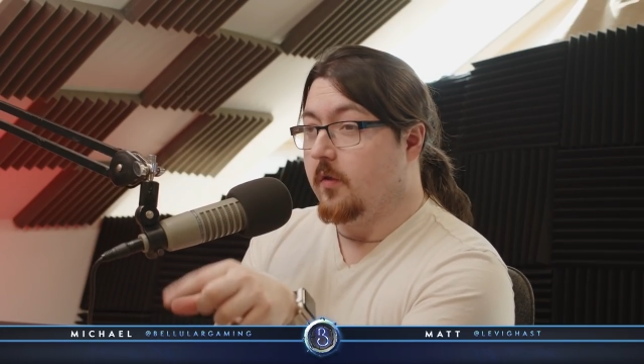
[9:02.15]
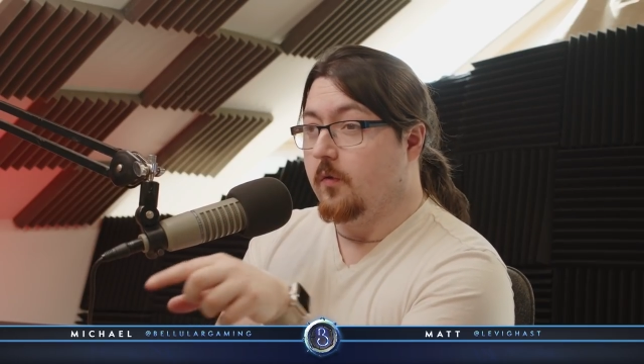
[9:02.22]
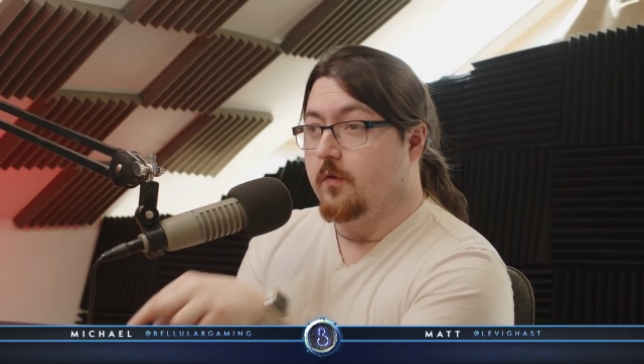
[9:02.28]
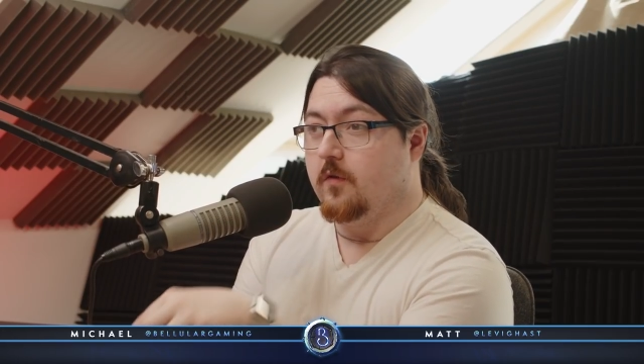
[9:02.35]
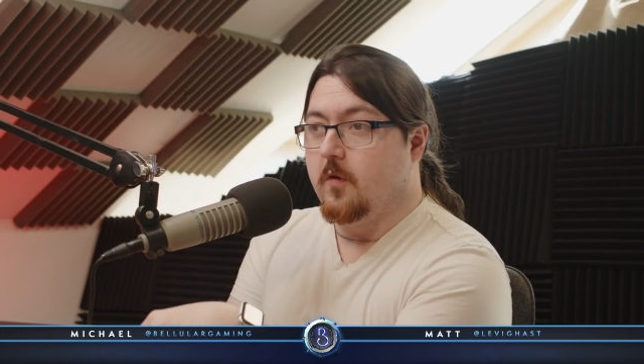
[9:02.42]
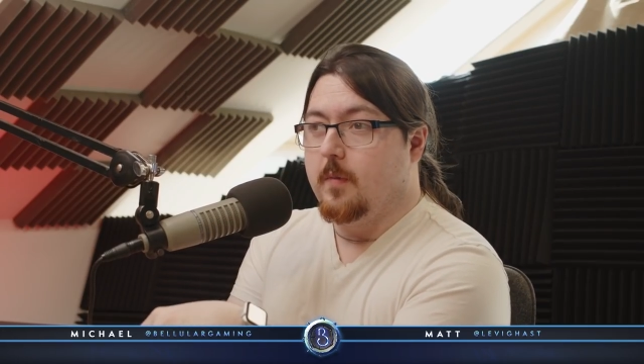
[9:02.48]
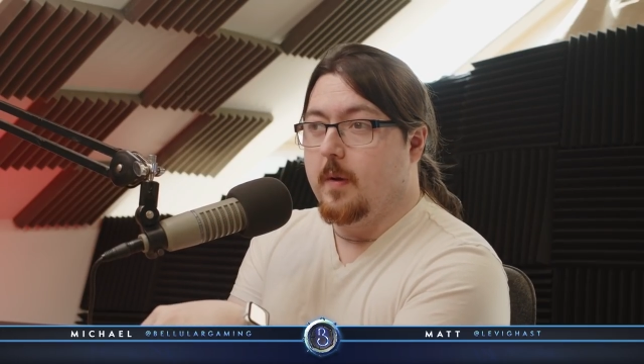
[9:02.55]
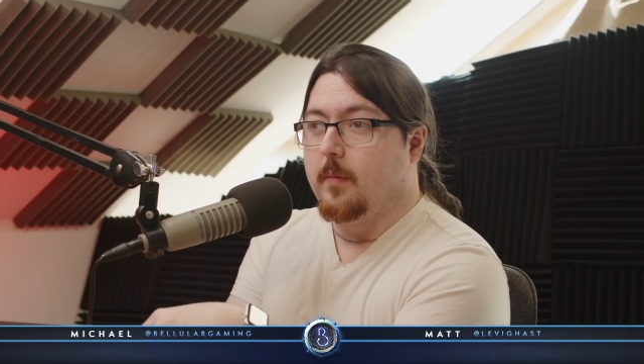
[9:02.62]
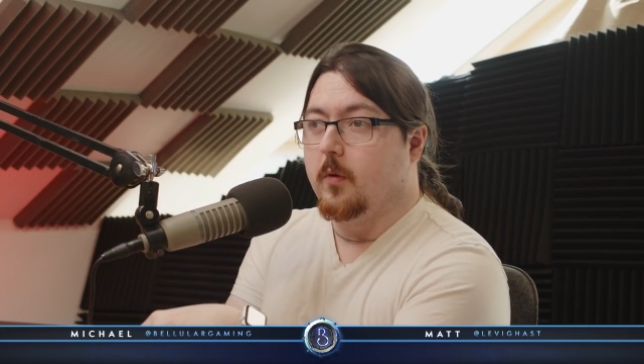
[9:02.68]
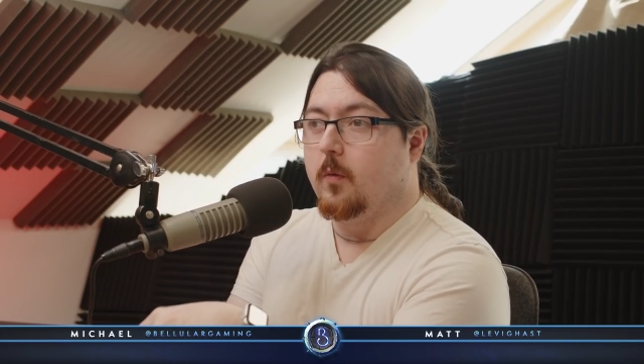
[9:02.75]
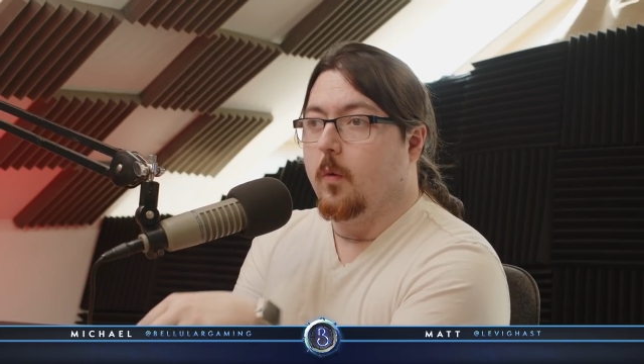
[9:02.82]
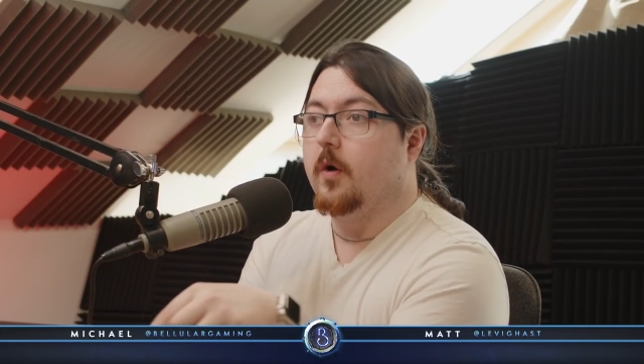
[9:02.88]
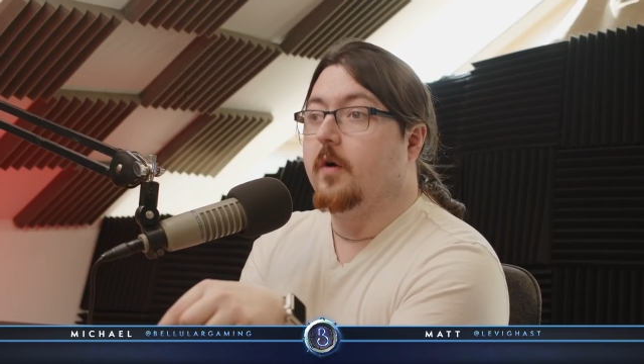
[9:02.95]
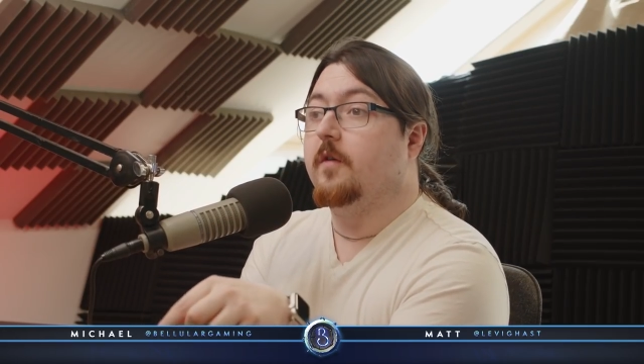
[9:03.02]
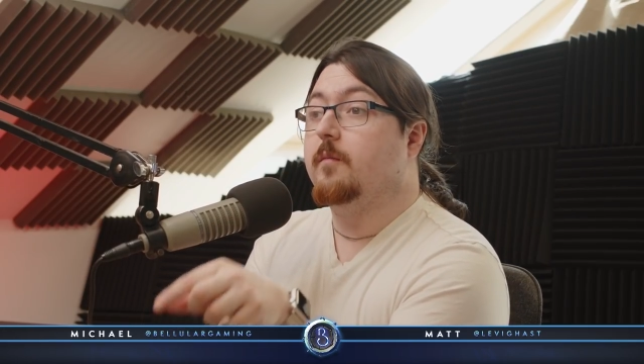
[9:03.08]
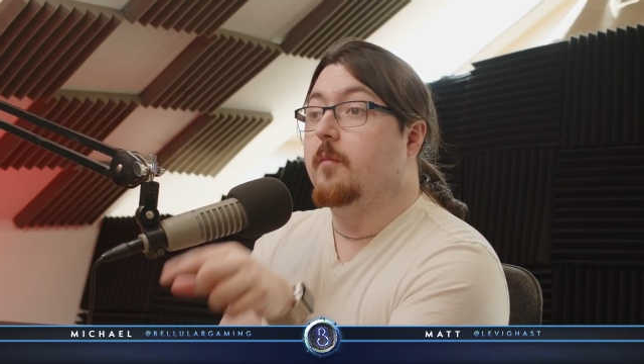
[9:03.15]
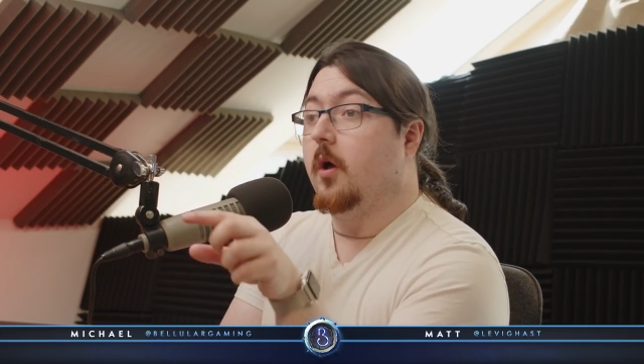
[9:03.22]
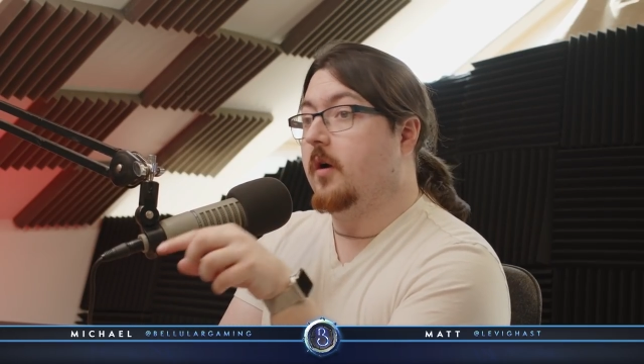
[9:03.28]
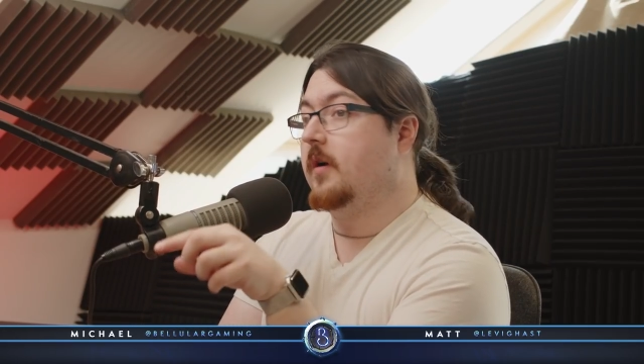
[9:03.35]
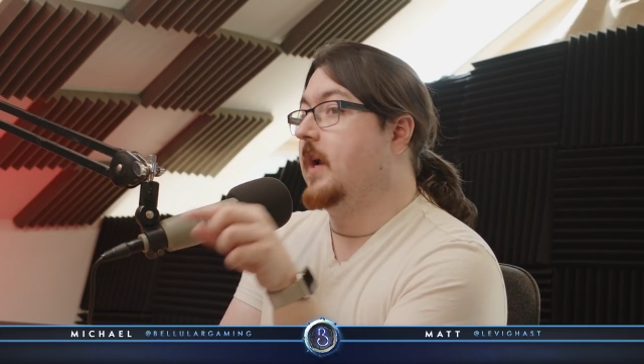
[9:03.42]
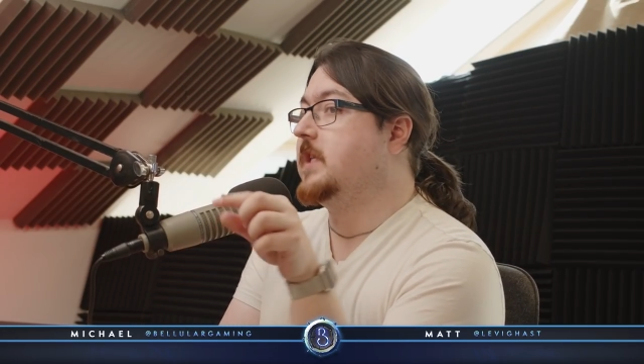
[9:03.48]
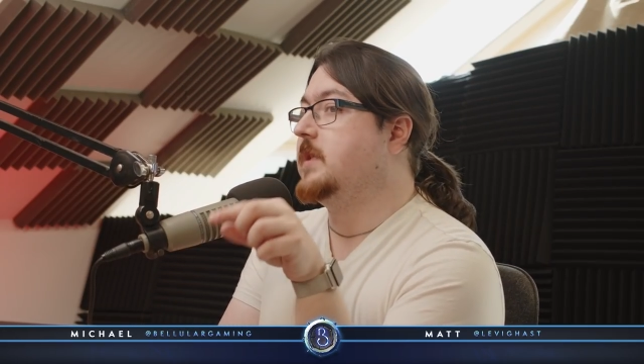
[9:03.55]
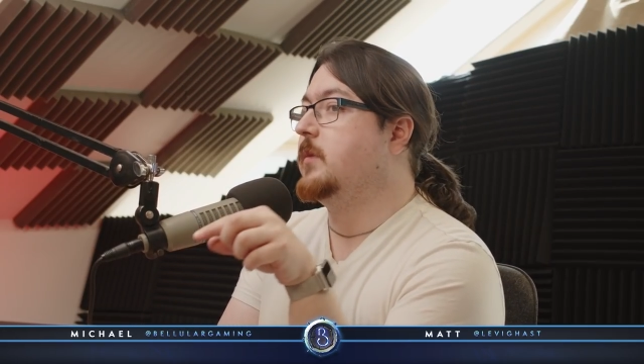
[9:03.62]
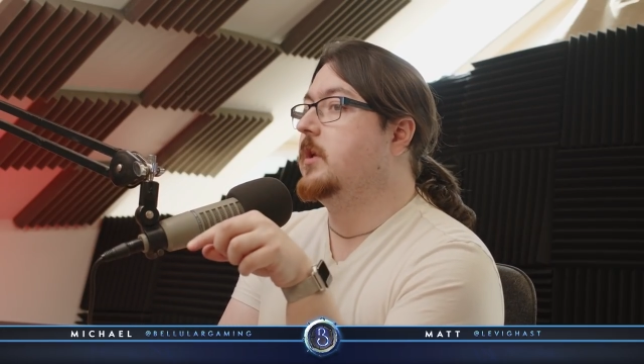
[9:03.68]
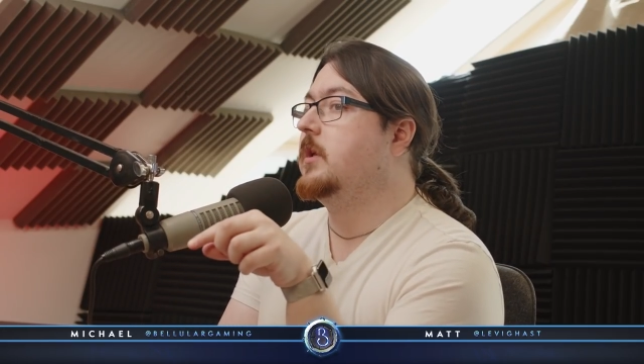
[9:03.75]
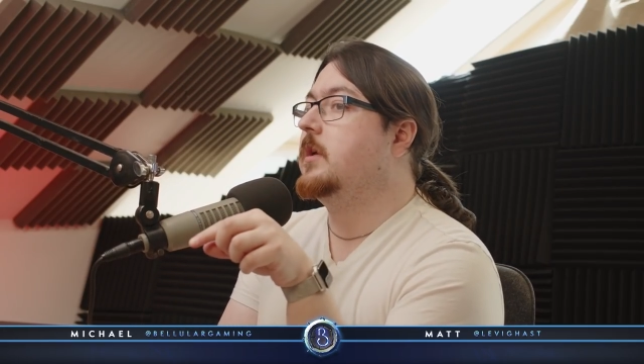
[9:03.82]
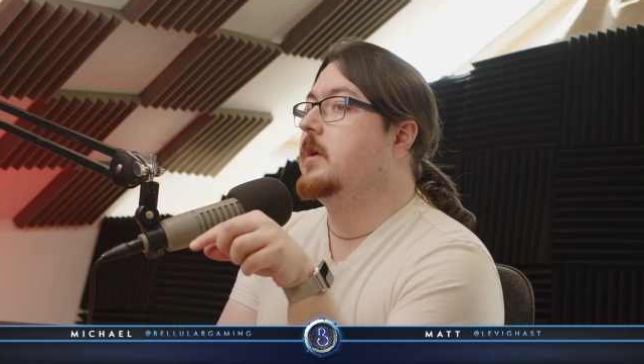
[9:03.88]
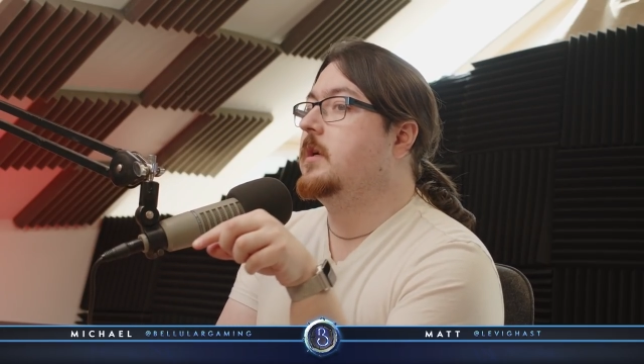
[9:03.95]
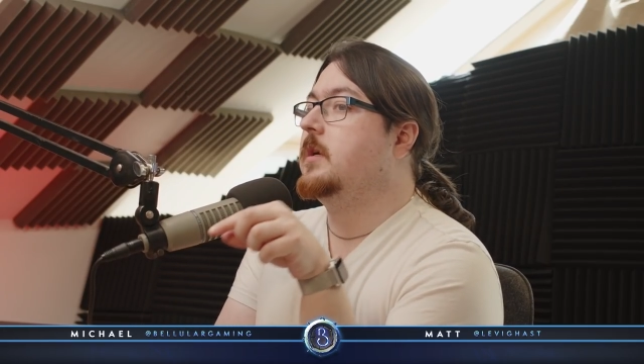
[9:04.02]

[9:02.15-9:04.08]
those new people weren't as monetizable